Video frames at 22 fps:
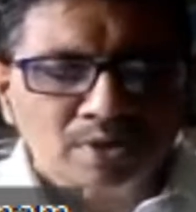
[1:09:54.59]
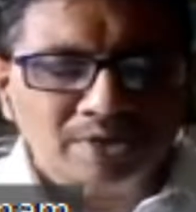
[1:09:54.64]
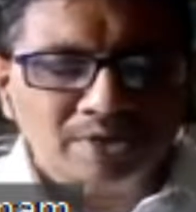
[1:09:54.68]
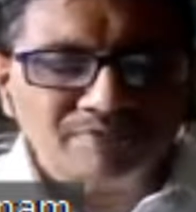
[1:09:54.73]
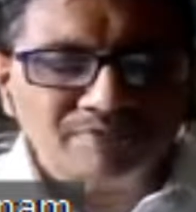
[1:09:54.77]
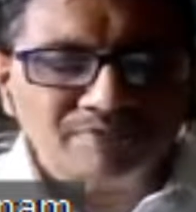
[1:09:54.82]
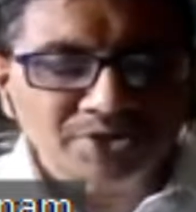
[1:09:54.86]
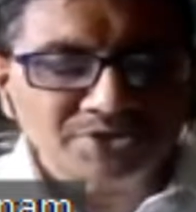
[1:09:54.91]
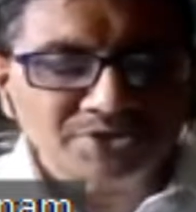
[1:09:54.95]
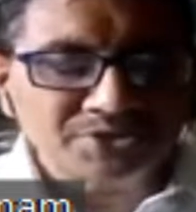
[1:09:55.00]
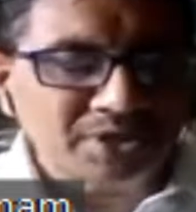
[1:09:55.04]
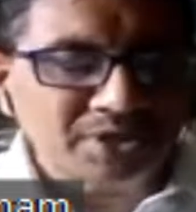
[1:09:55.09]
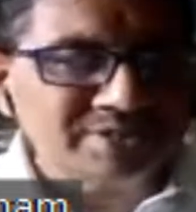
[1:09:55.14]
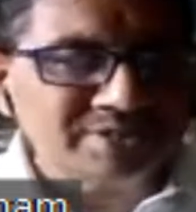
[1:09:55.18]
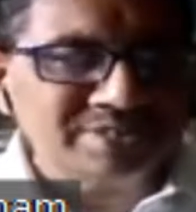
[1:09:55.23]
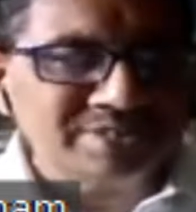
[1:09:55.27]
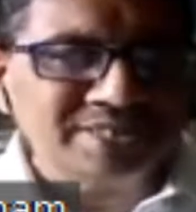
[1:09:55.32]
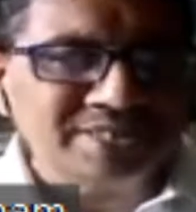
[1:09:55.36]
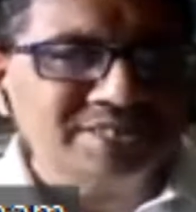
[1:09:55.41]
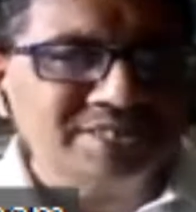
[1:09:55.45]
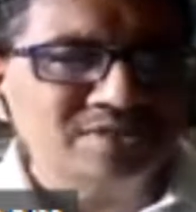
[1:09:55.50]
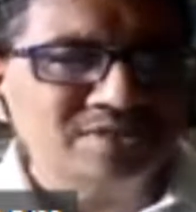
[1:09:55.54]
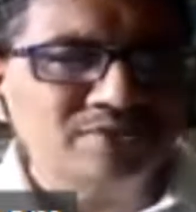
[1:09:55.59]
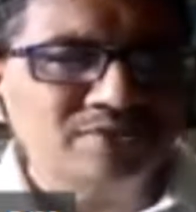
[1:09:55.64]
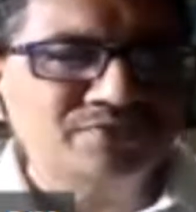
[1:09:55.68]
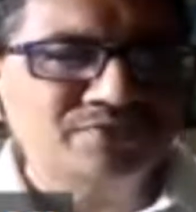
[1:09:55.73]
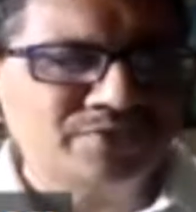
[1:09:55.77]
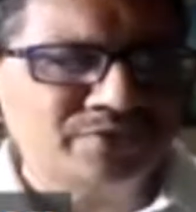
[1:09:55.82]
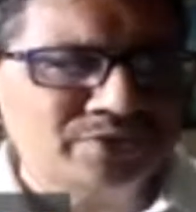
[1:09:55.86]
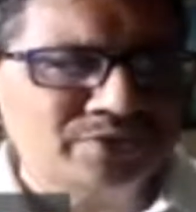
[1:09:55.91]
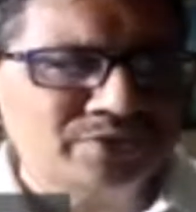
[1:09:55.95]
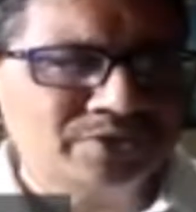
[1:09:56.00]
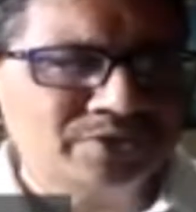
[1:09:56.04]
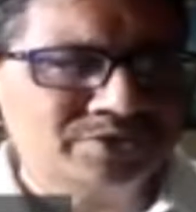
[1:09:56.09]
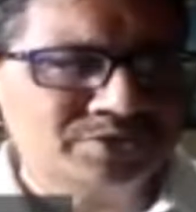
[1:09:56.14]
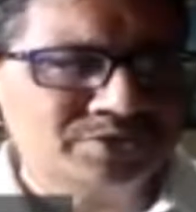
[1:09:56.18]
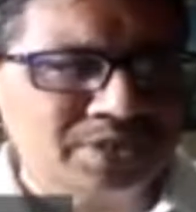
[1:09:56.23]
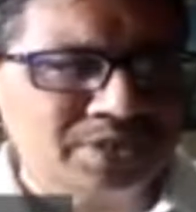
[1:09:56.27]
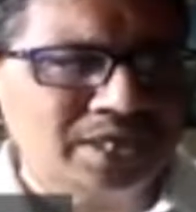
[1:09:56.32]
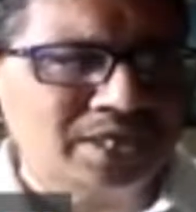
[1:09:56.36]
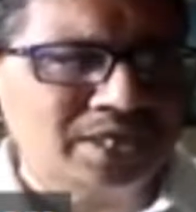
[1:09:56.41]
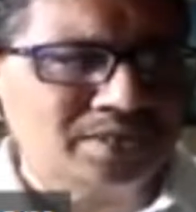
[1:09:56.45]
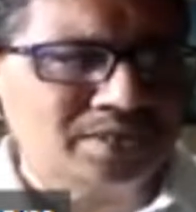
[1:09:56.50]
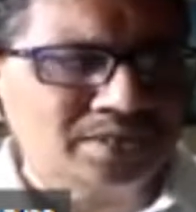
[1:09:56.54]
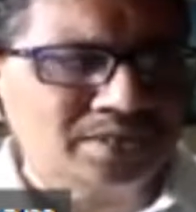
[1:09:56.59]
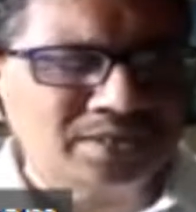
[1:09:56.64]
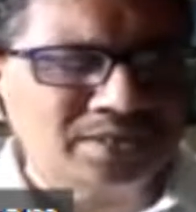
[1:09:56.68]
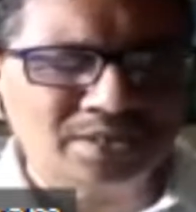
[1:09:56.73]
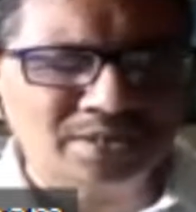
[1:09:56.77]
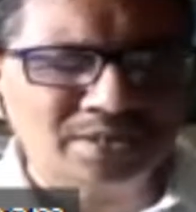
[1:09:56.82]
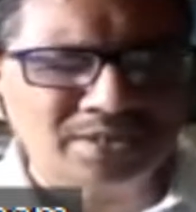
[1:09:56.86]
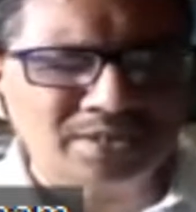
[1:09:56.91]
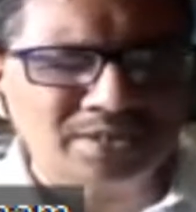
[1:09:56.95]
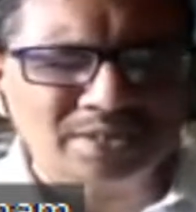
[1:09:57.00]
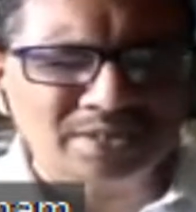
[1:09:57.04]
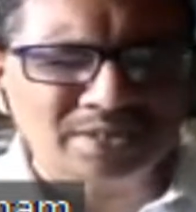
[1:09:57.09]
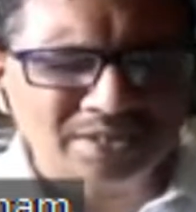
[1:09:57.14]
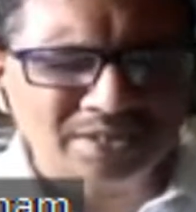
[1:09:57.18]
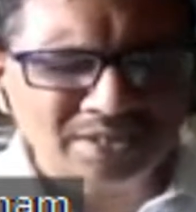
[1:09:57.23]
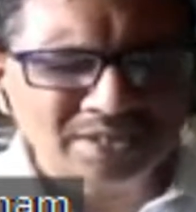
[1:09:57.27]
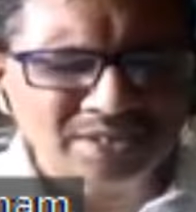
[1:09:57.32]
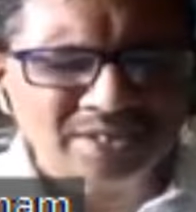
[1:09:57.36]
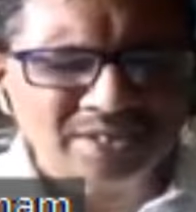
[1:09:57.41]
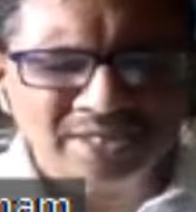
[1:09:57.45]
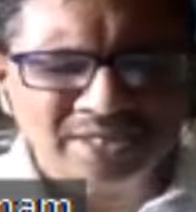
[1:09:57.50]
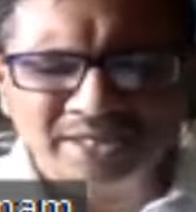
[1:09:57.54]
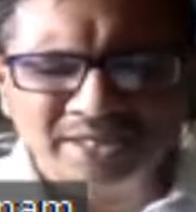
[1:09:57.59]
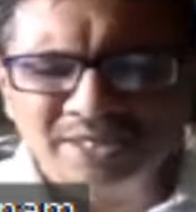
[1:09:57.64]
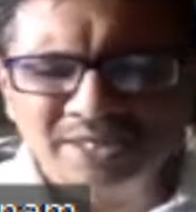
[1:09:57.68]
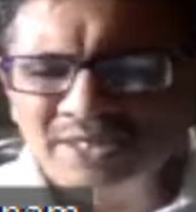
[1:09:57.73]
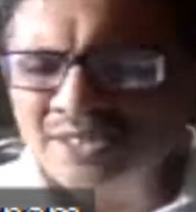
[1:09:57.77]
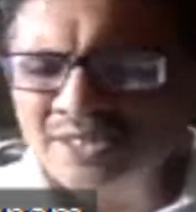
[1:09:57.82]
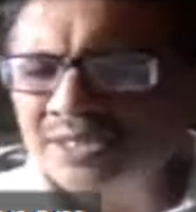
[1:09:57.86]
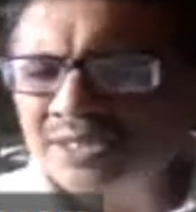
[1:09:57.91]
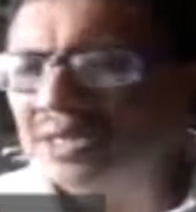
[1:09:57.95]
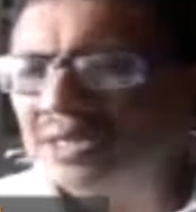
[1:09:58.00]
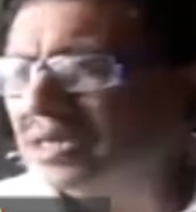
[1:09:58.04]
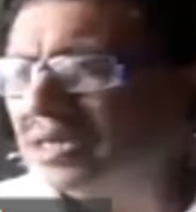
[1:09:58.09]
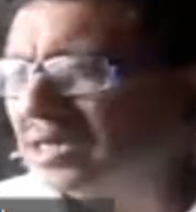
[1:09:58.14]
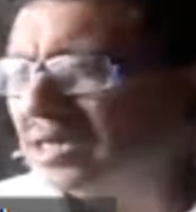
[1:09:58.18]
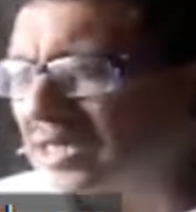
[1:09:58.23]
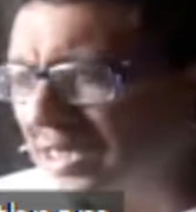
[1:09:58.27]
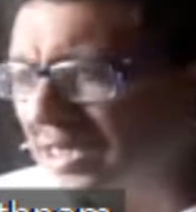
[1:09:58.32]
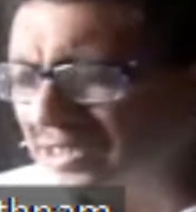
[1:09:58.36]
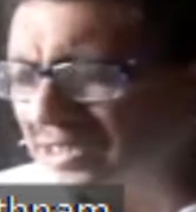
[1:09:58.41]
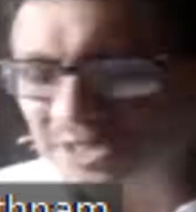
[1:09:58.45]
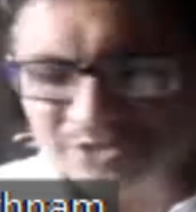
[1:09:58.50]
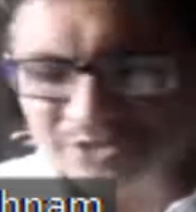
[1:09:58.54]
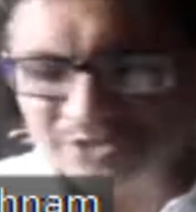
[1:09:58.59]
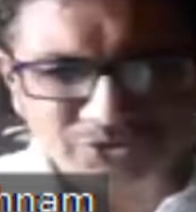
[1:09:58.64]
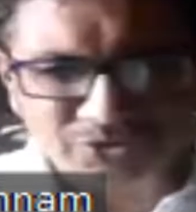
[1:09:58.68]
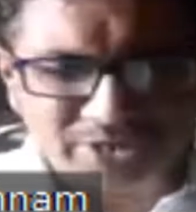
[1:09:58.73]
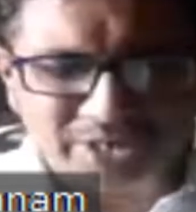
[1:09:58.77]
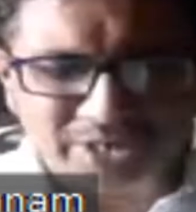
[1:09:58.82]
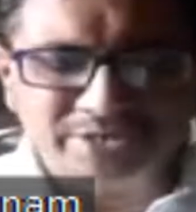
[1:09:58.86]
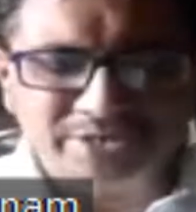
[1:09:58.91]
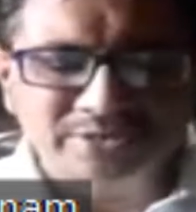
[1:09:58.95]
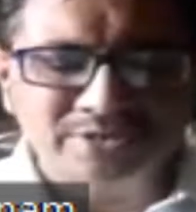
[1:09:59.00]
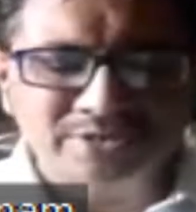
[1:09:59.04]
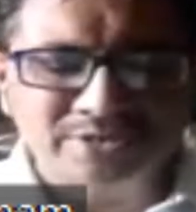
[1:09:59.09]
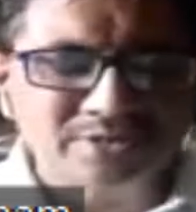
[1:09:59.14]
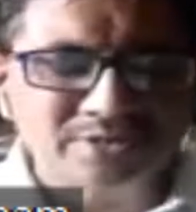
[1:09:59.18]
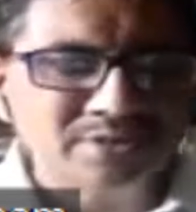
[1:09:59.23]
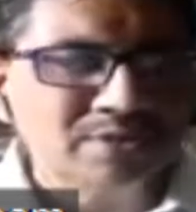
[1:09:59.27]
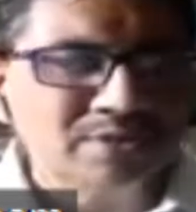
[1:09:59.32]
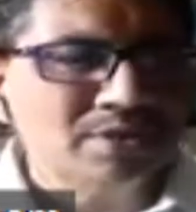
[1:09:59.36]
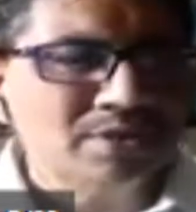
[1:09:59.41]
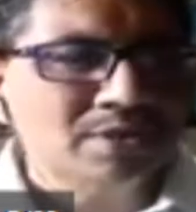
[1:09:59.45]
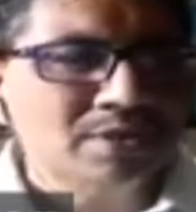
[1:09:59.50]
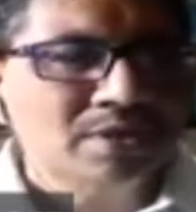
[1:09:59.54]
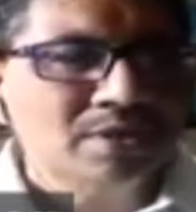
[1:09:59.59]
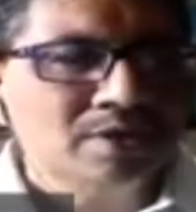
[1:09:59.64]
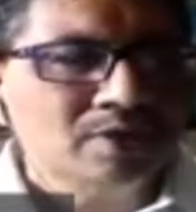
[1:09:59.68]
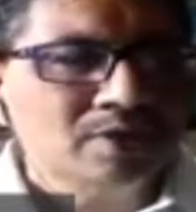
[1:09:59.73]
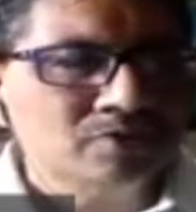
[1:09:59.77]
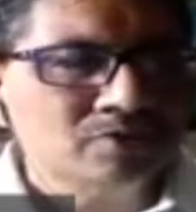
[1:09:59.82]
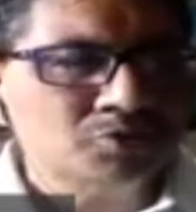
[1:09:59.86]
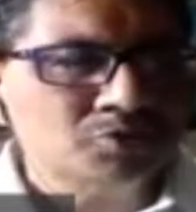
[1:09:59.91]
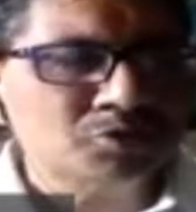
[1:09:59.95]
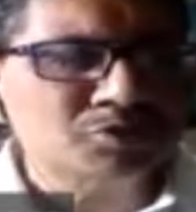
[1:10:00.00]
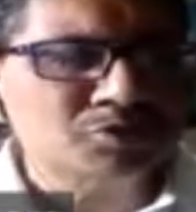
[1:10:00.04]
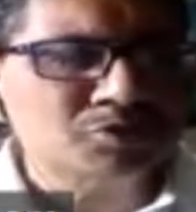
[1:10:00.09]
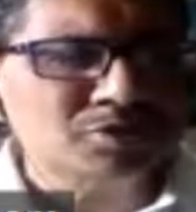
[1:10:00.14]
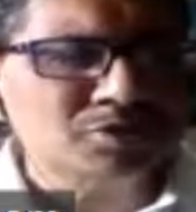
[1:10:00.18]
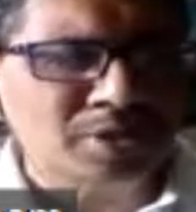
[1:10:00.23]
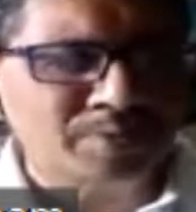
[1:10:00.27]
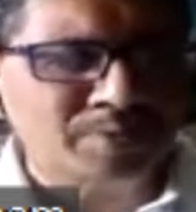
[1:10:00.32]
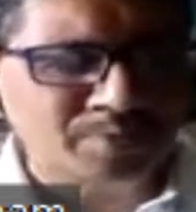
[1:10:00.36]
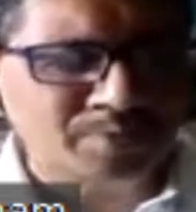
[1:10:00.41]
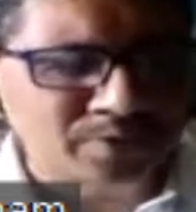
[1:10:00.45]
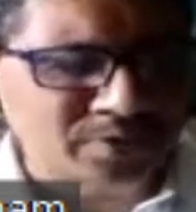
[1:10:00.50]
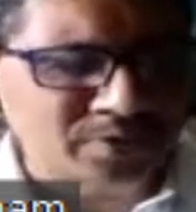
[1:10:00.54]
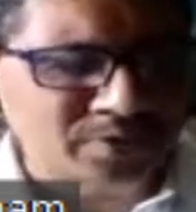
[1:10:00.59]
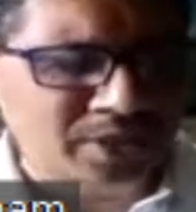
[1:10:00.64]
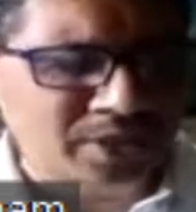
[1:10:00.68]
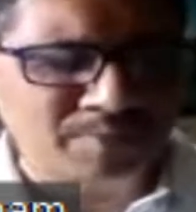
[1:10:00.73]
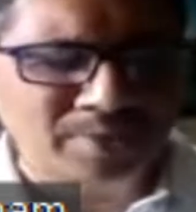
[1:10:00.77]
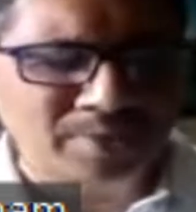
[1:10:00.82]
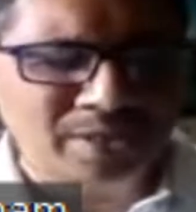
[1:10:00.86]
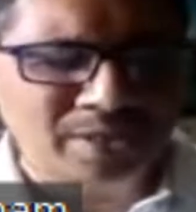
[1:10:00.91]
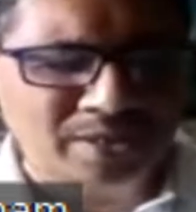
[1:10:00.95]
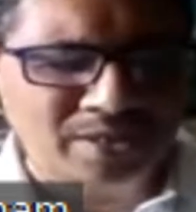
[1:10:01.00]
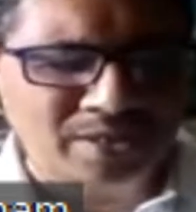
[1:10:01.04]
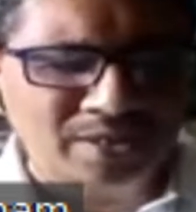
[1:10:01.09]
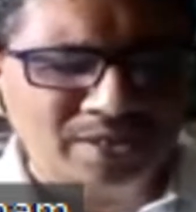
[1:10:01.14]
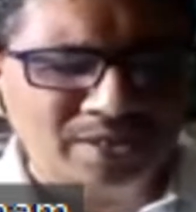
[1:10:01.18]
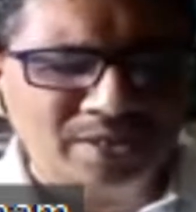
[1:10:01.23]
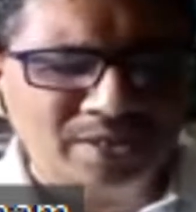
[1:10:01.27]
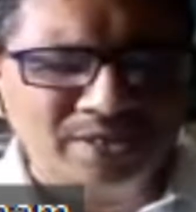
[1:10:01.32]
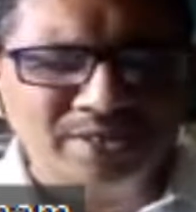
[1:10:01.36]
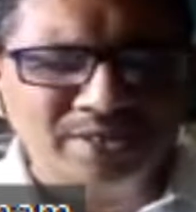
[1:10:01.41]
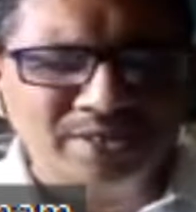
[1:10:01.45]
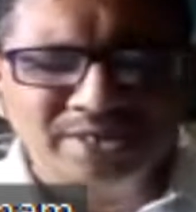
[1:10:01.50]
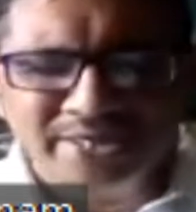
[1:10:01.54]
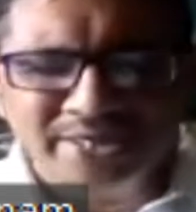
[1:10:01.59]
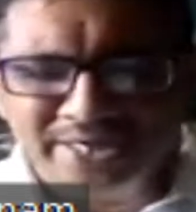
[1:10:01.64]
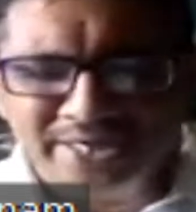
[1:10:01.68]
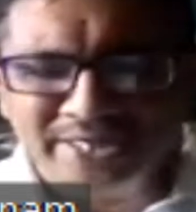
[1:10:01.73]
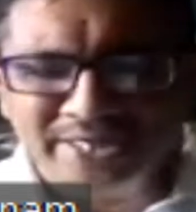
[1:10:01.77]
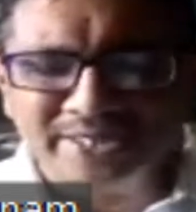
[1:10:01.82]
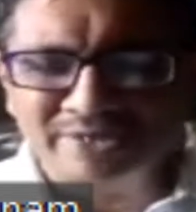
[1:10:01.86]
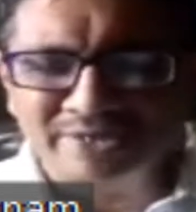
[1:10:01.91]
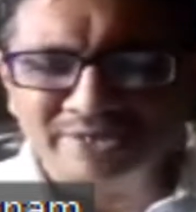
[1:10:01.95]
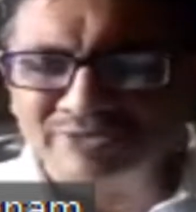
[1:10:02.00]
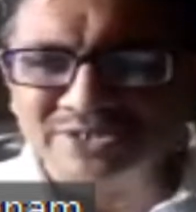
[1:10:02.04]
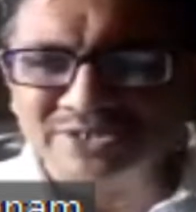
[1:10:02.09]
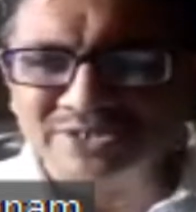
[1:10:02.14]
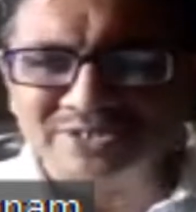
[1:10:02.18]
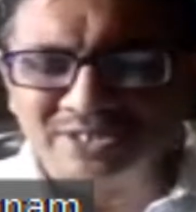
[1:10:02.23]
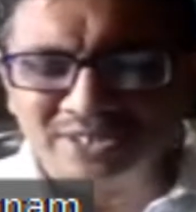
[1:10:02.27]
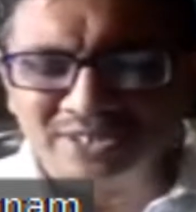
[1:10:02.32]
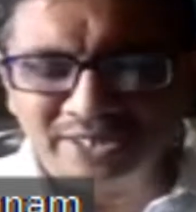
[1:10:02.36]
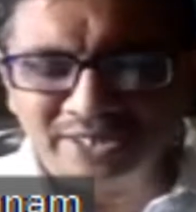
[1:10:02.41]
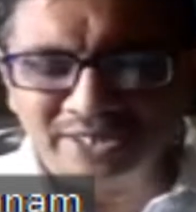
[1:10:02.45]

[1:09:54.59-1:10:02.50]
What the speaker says: And we saw in the case of Star Health Insurance, which is supported by a leading investor